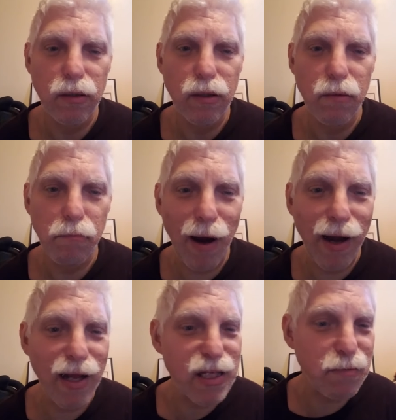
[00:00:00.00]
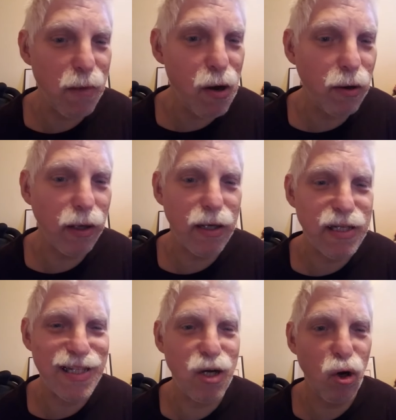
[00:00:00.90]
Binance America
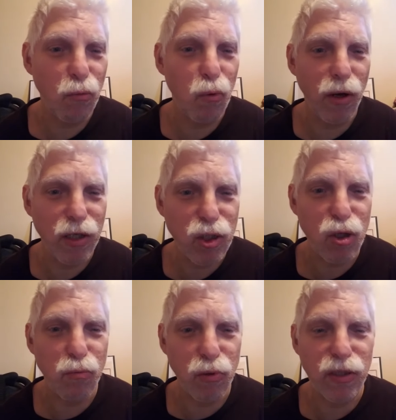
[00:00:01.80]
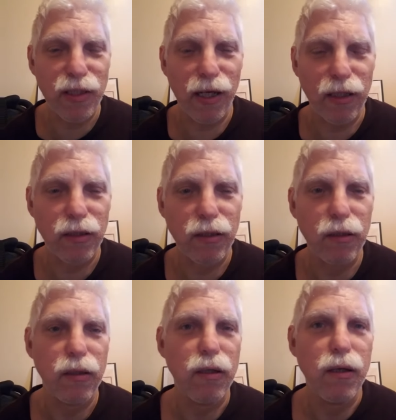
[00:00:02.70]
is 0.2%.
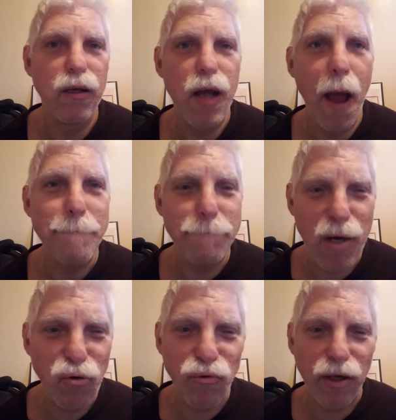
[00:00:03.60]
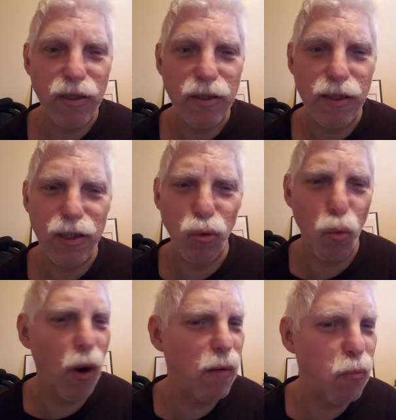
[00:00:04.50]
Bittrex is
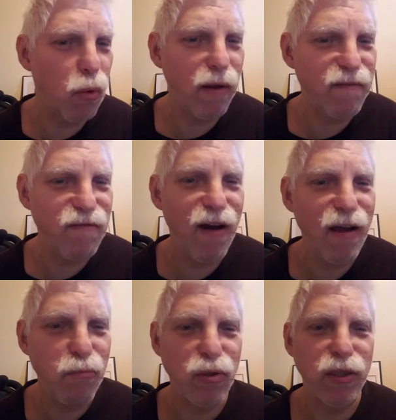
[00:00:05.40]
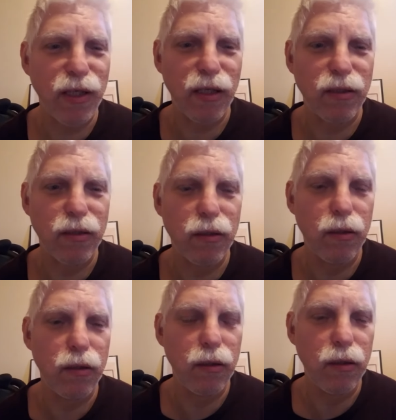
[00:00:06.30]
1.5%.
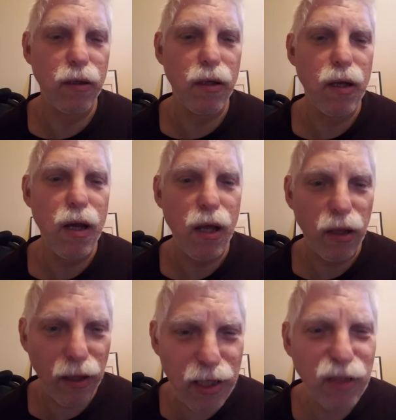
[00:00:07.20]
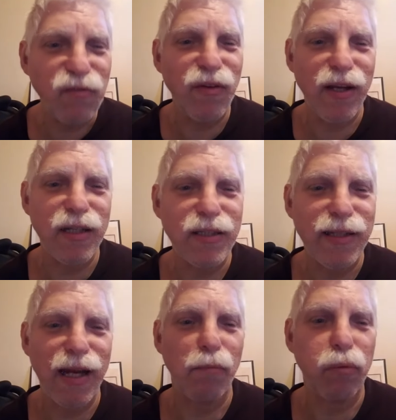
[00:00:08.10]
These fees
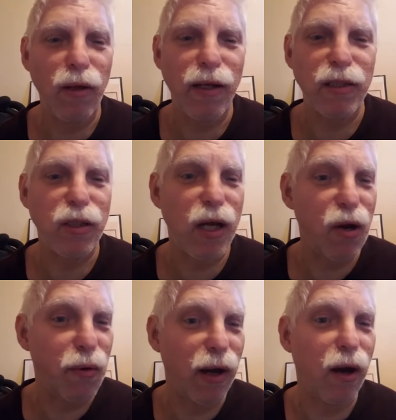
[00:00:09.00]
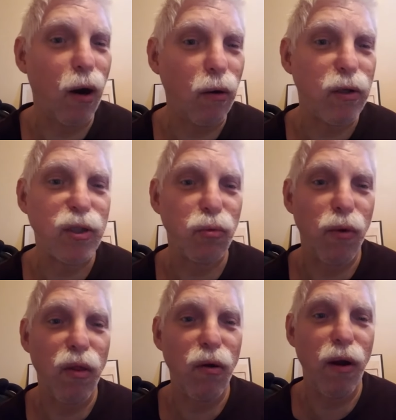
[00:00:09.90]
take place irregardless of
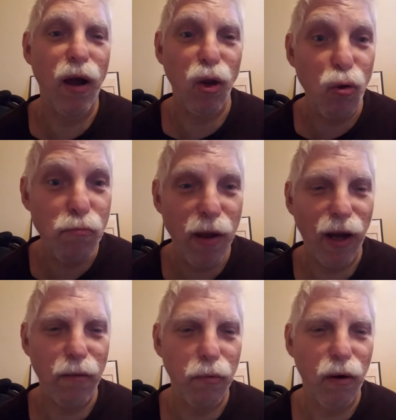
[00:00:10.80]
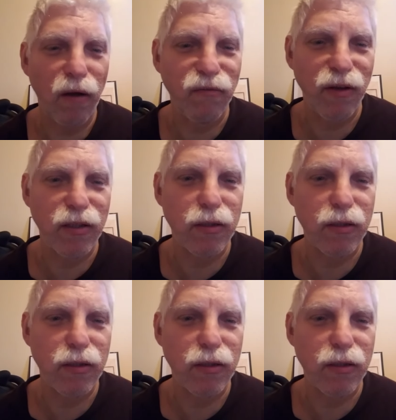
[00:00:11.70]
whether or not you make a profit.